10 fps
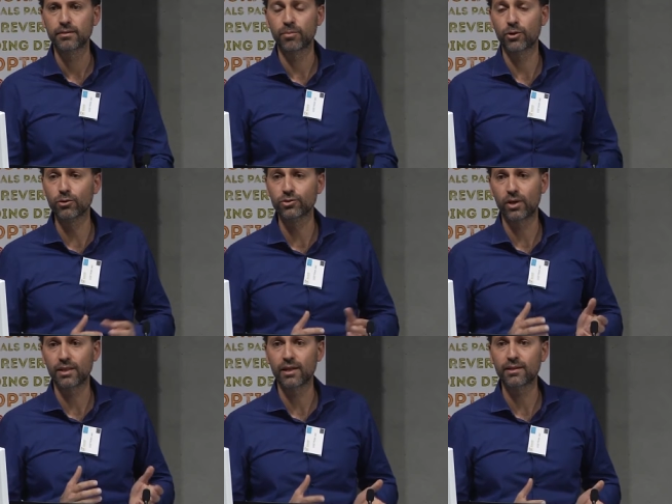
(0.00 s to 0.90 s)
but also
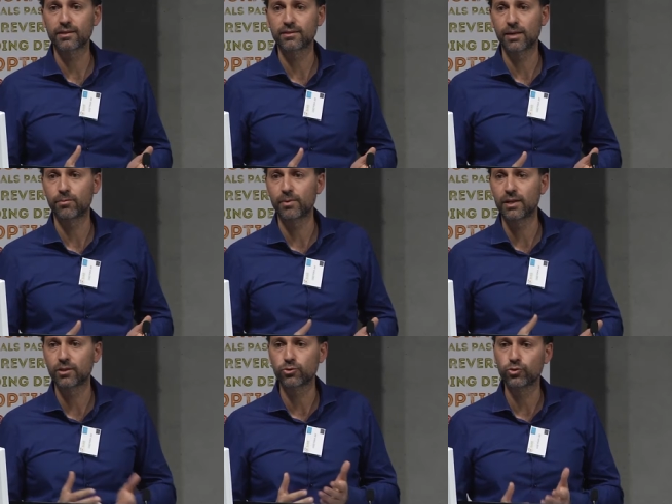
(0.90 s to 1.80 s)
analytics
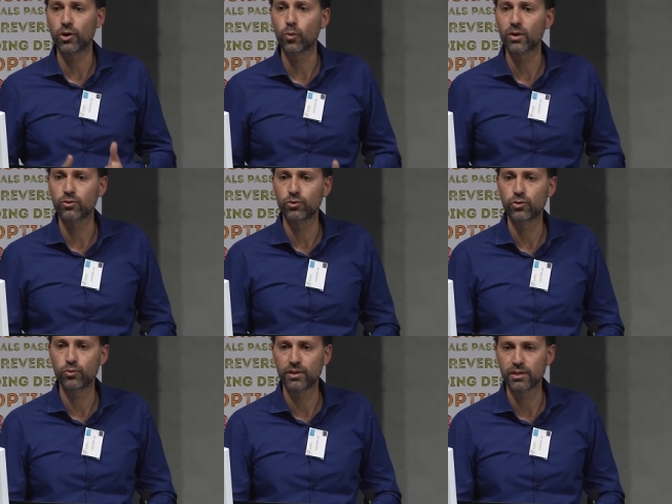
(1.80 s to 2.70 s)
capability to know what to
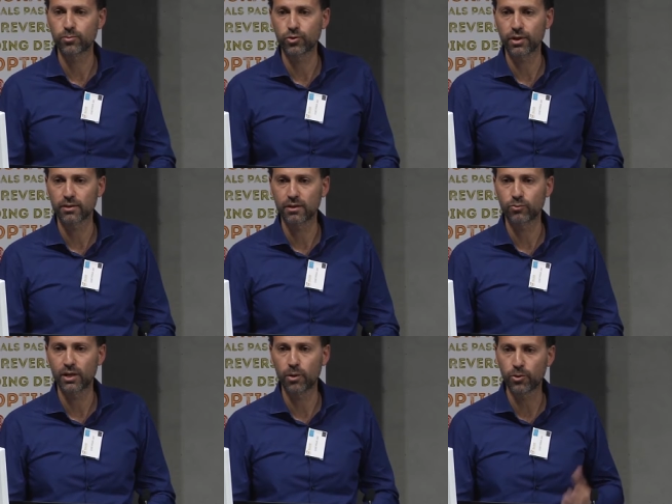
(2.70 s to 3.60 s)
do with these products
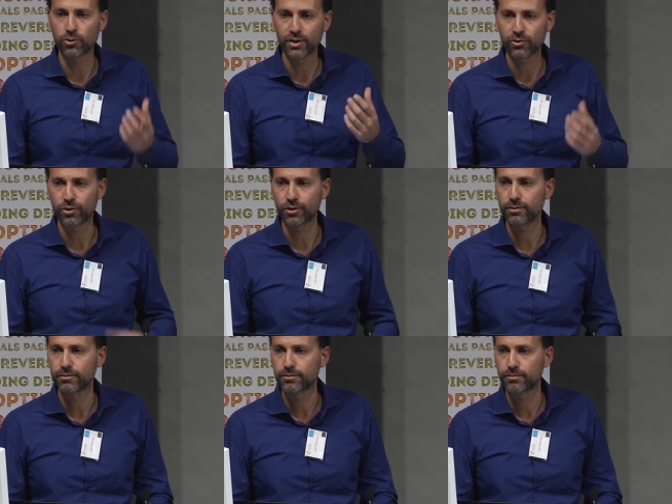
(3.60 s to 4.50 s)
upon return?
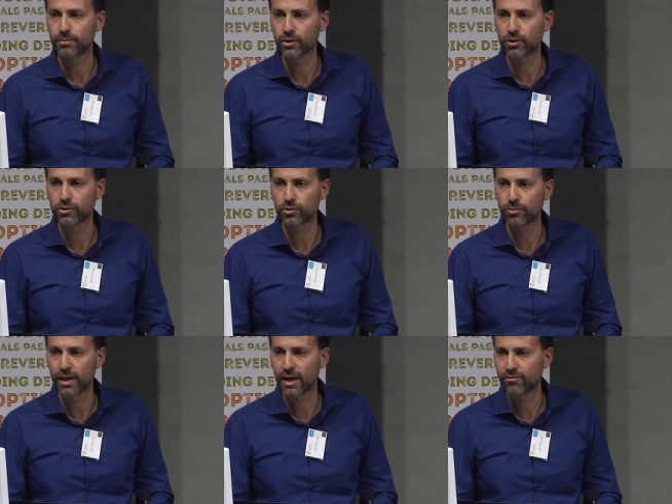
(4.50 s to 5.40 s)
Because you
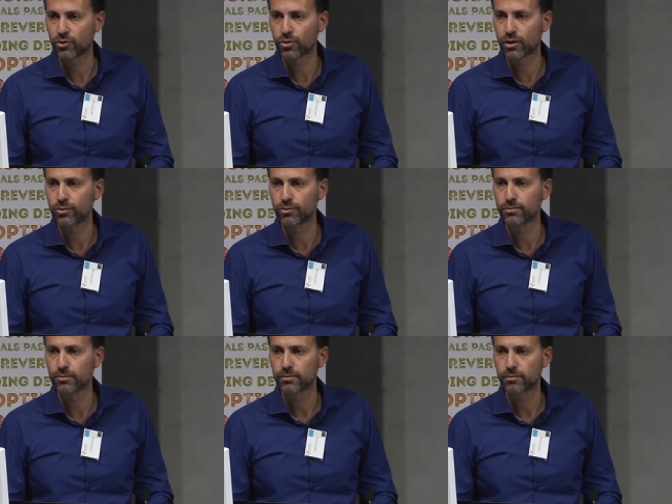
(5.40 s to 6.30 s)
may have no clue.
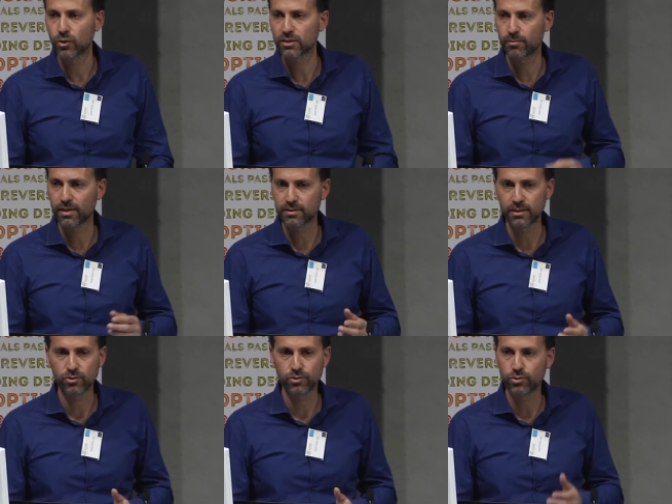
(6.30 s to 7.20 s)
What's the best
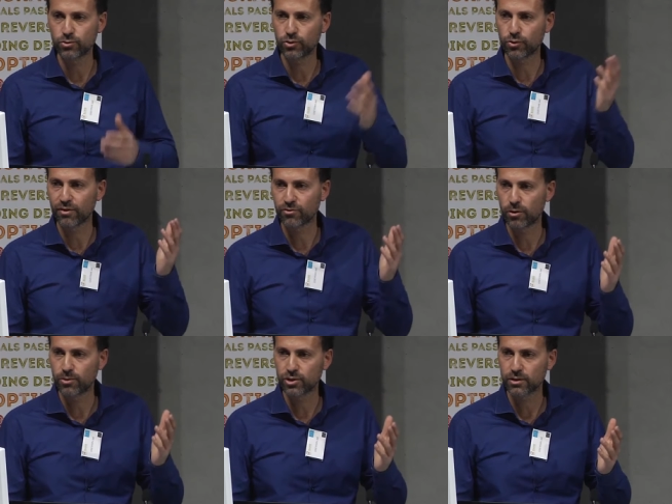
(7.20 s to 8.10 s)
thing to do? Do you
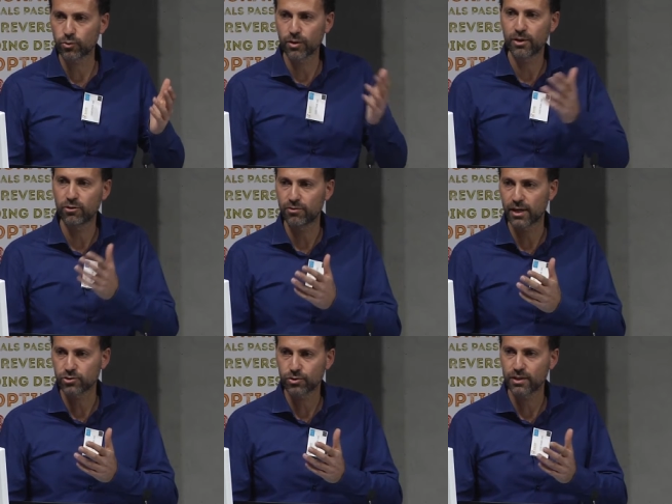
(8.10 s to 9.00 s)
refurbish it or
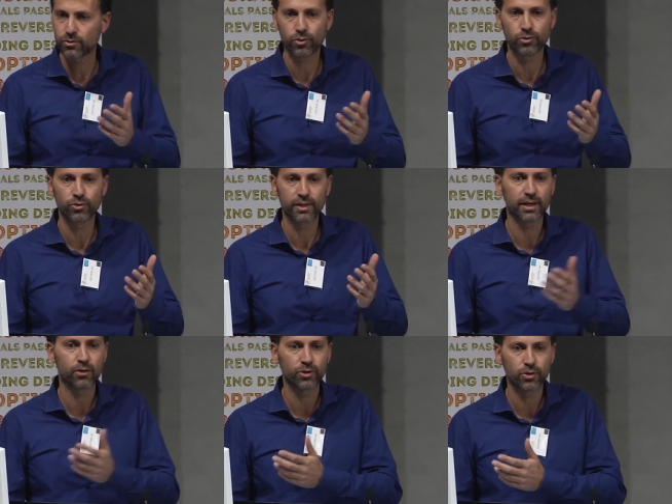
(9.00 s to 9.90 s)
remanufacture it, or do you
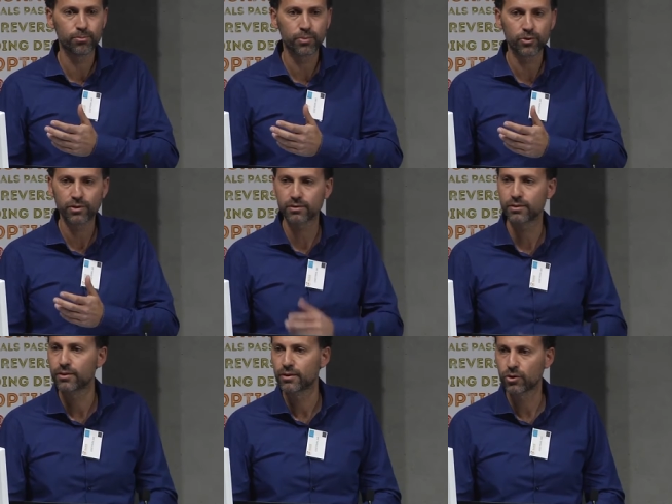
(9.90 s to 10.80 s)
take out the components,
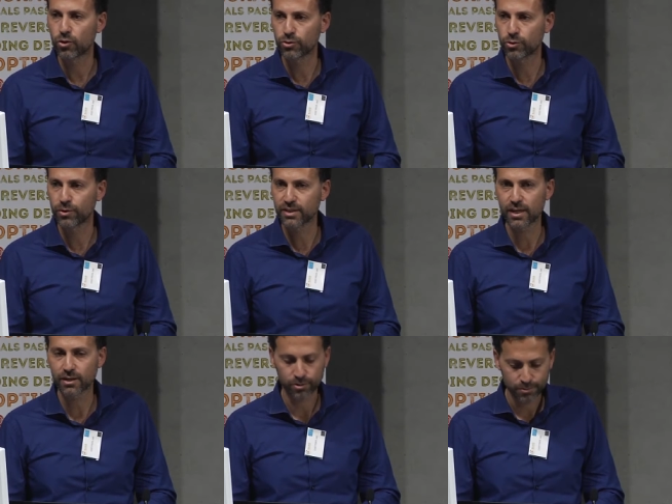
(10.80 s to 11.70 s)
or do you
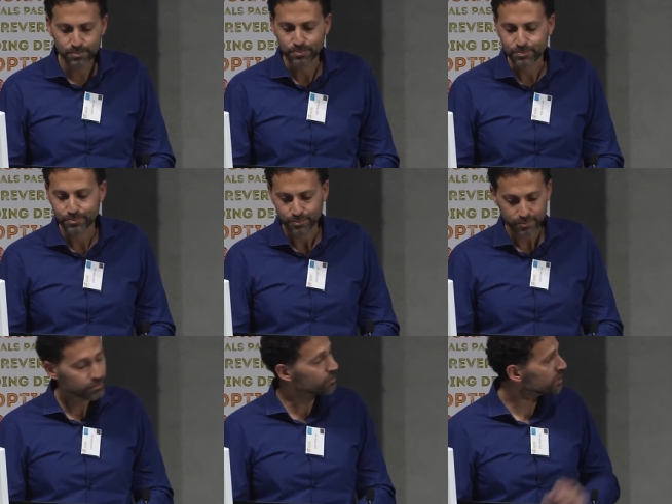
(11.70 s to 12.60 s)
recycle?
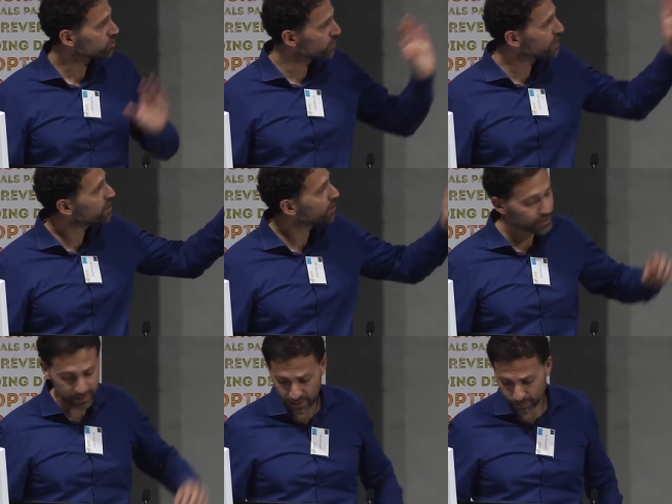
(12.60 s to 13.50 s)
So these are
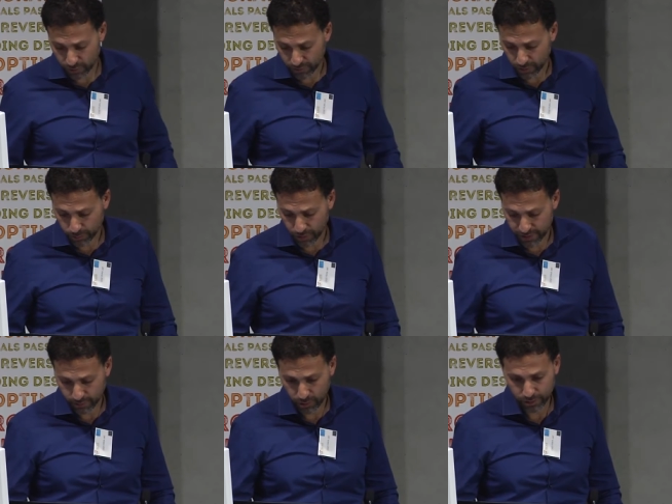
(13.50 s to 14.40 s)
an example of the
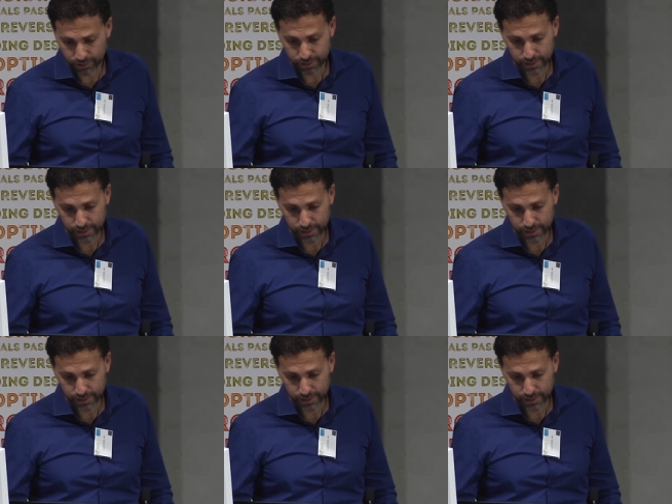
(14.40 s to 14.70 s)
operating model.